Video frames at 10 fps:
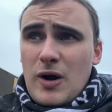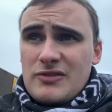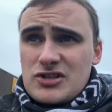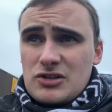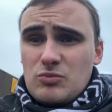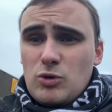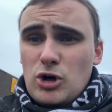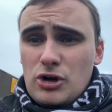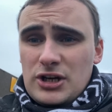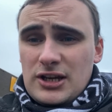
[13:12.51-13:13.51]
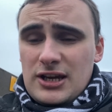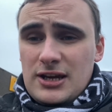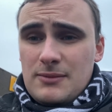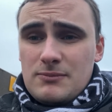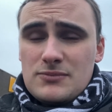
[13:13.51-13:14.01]
after the Woking
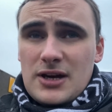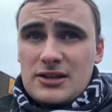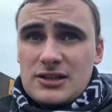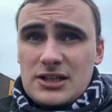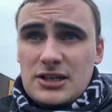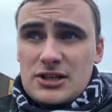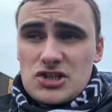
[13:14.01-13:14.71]
game and the uh,